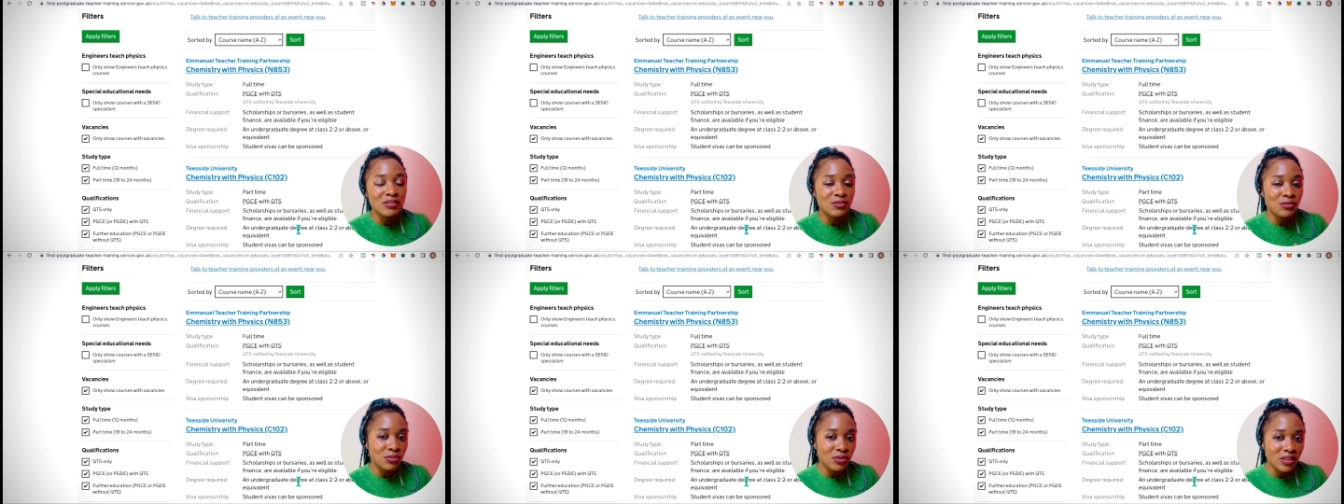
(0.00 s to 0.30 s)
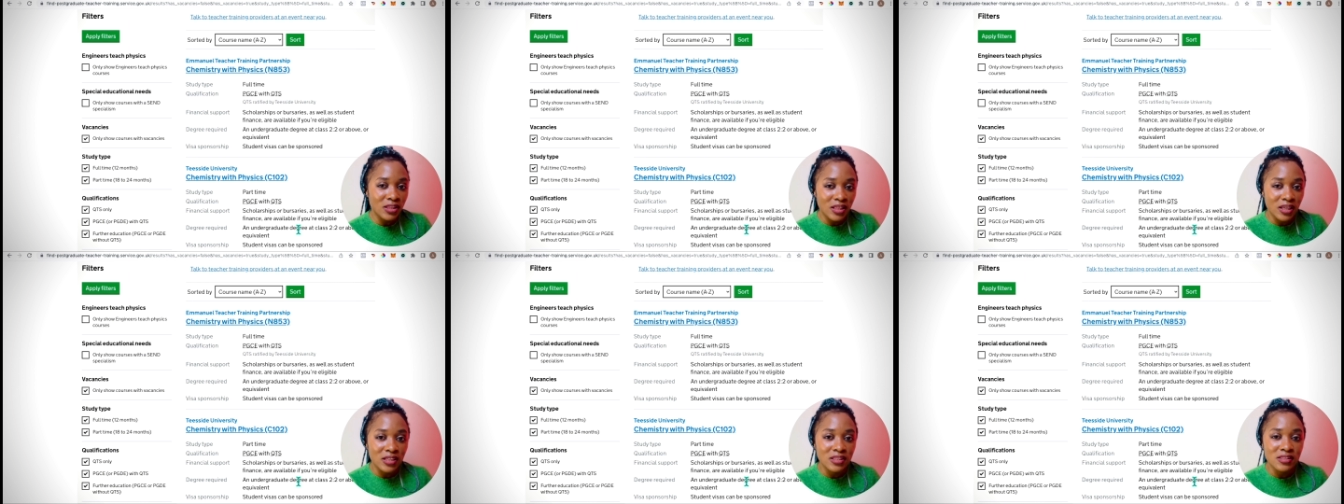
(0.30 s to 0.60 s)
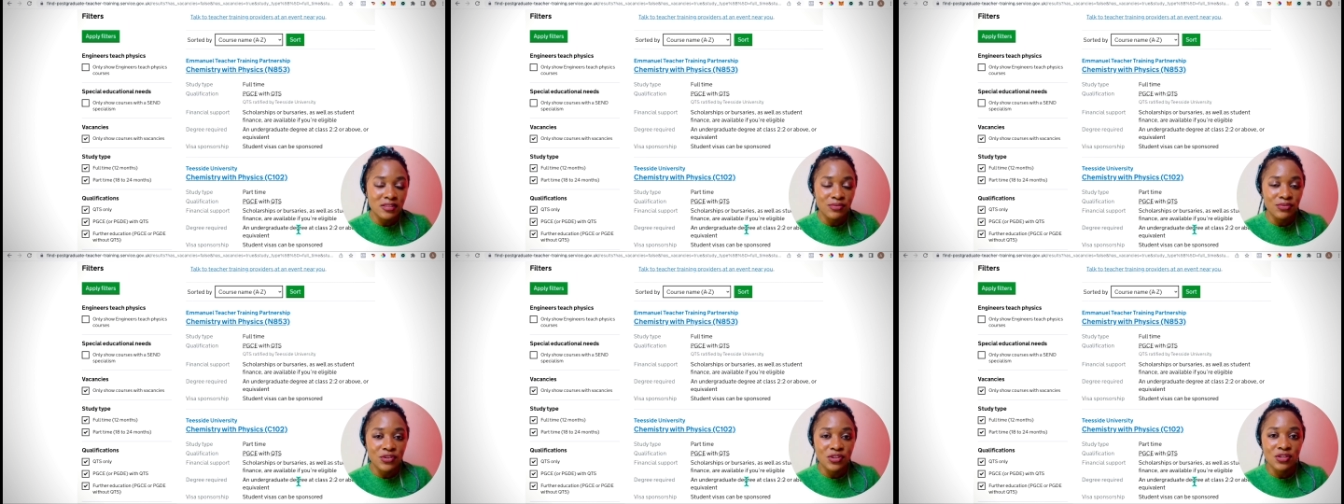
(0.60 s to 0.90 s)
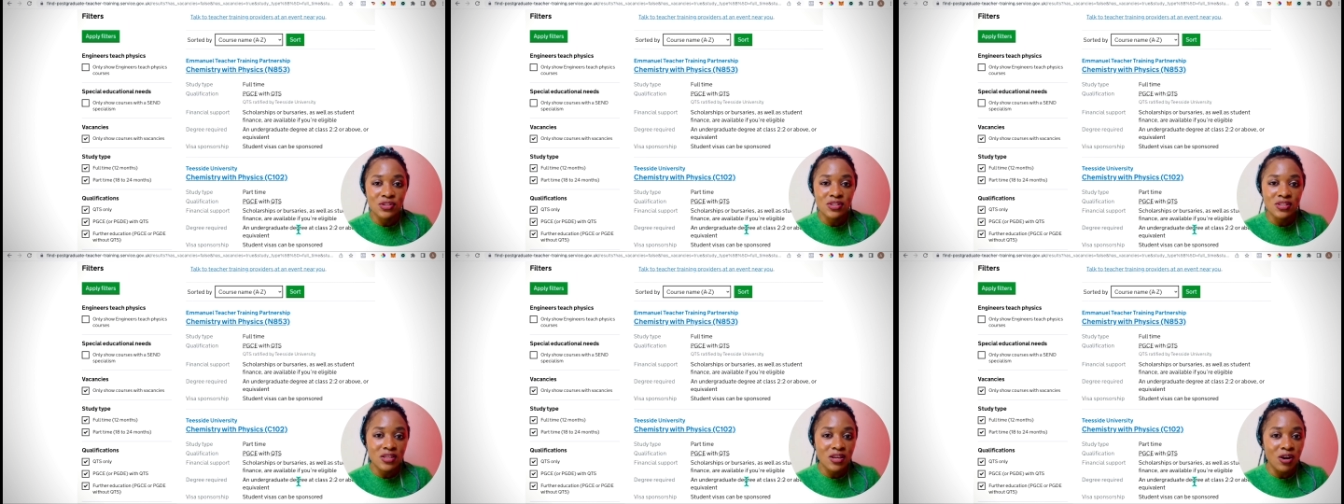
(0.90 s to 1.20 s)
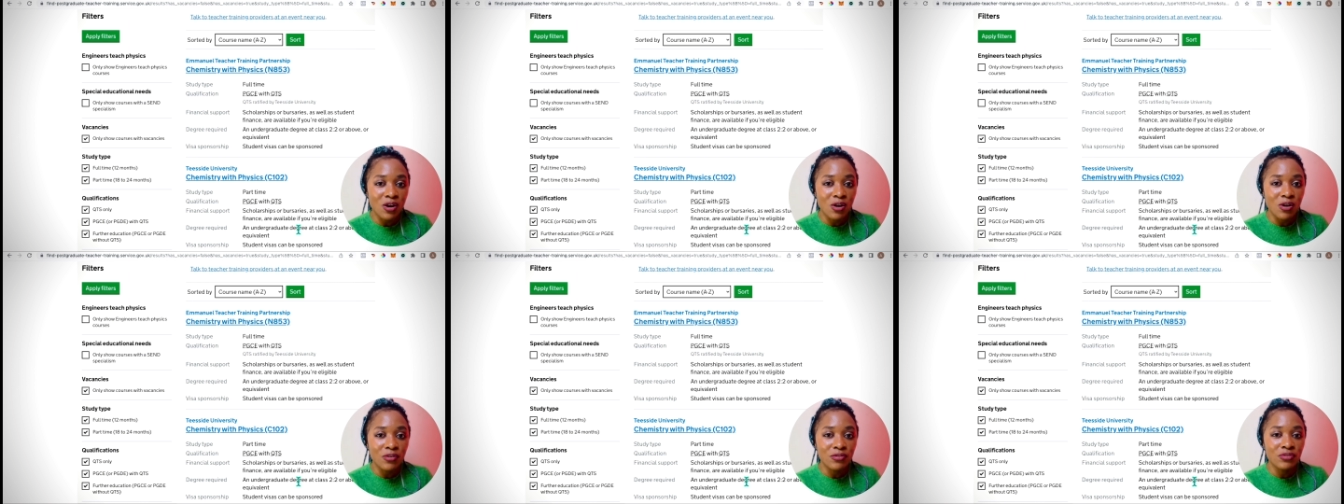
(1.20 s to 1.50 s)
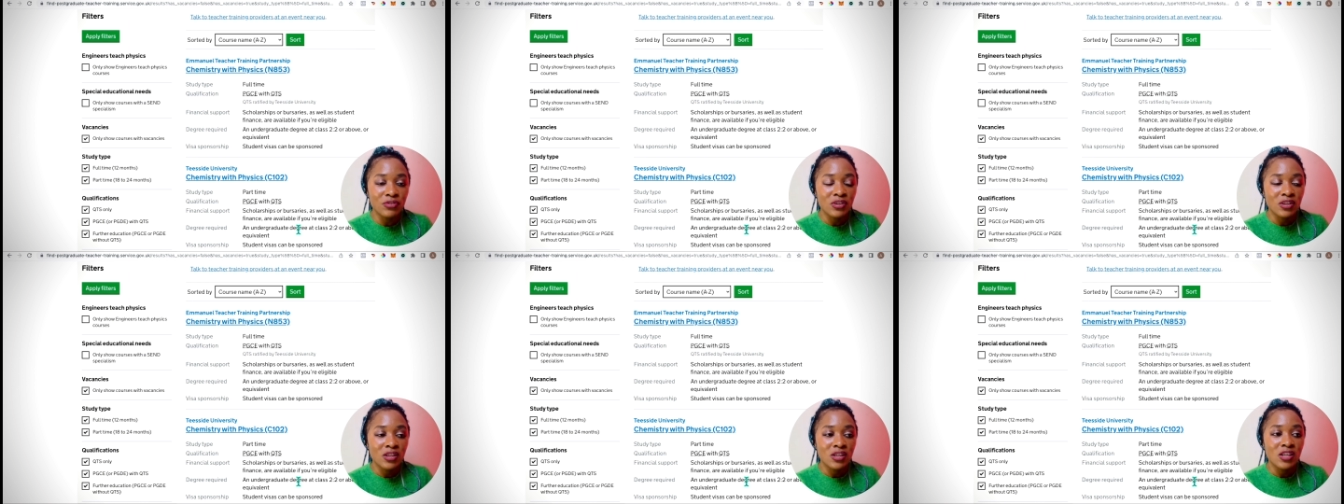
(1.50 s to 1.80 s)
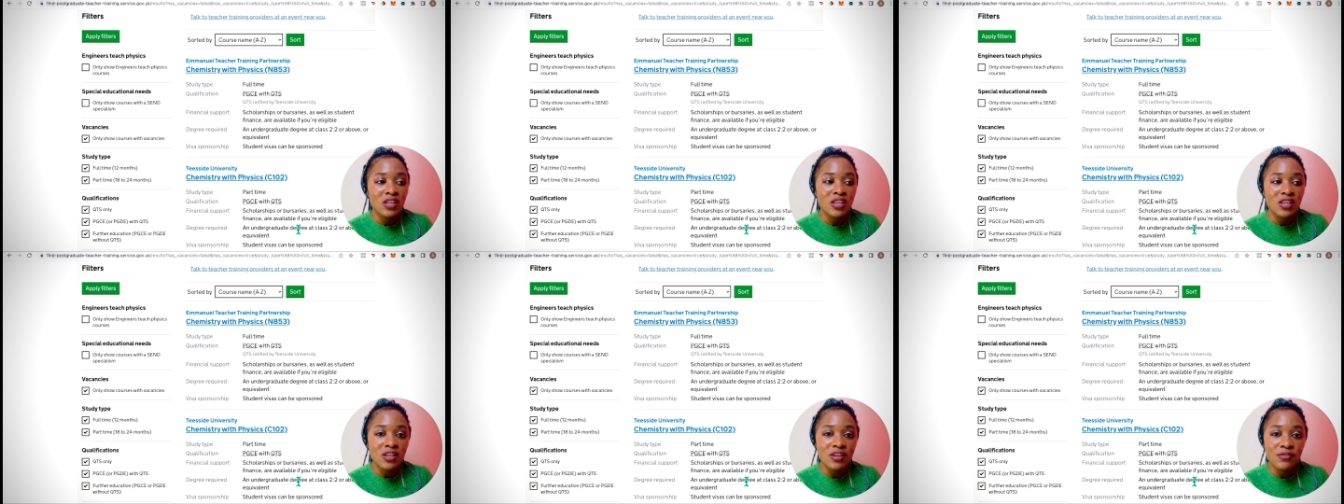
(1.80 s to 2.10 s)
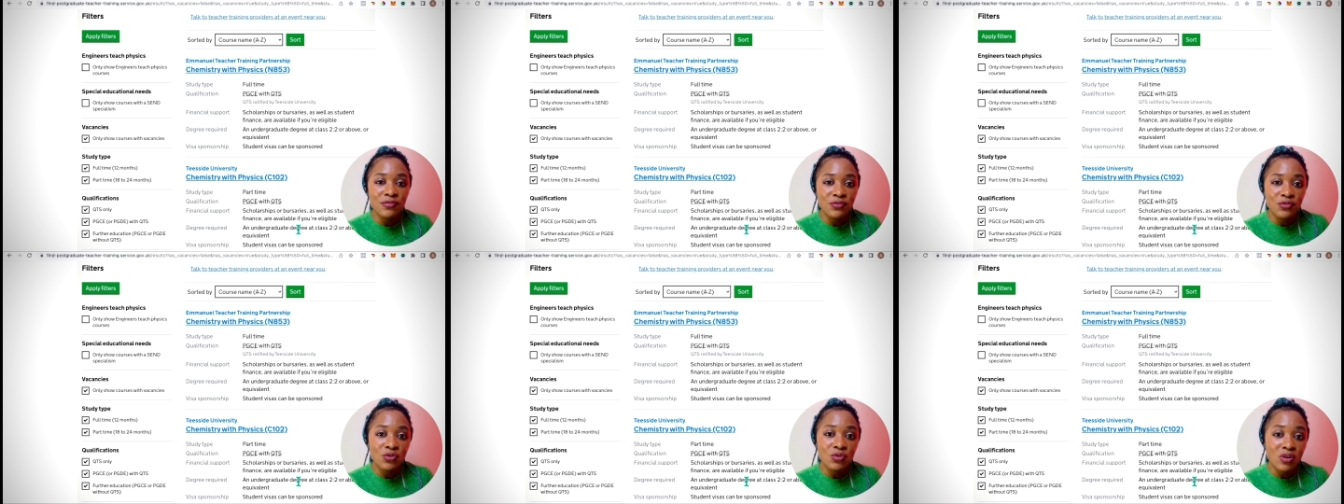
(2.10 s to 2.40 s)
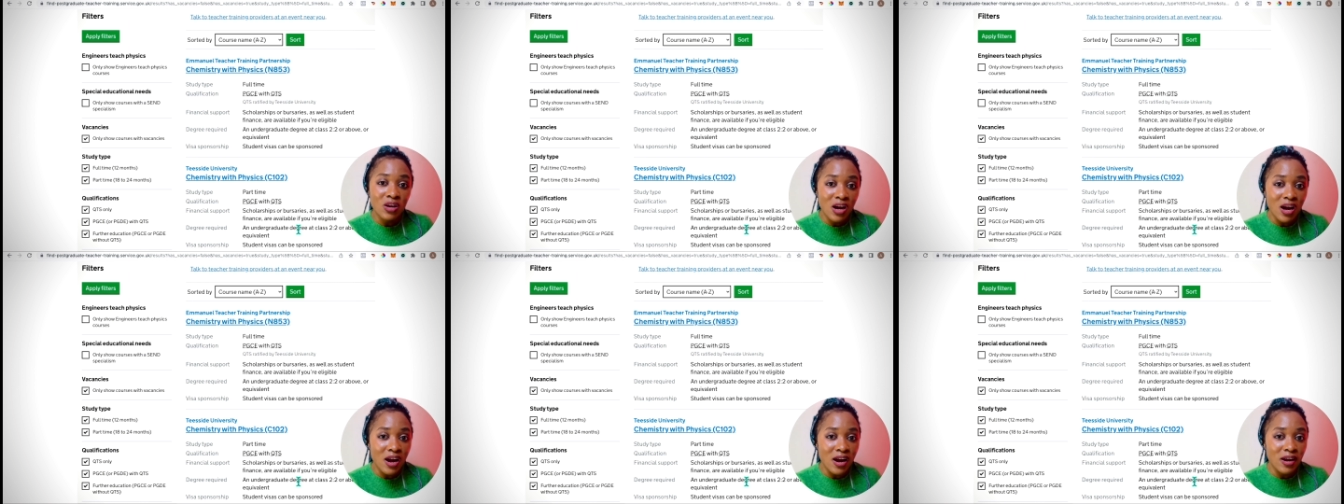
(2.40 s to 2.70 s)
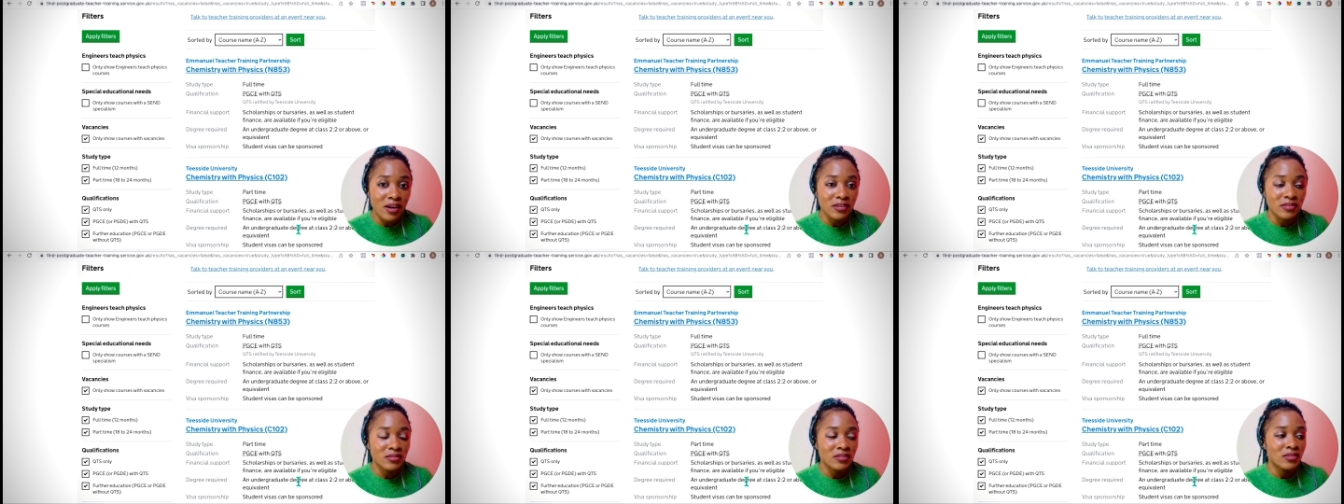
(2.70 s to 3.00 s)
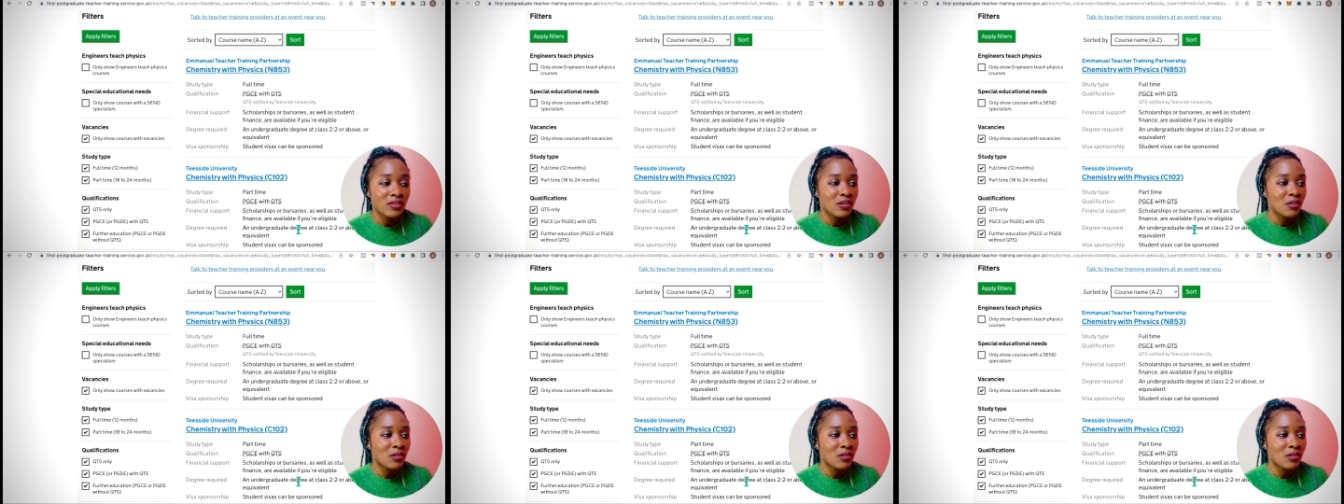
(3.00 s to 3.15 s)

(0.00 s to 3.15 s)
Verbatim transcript: do things for yourself if you can,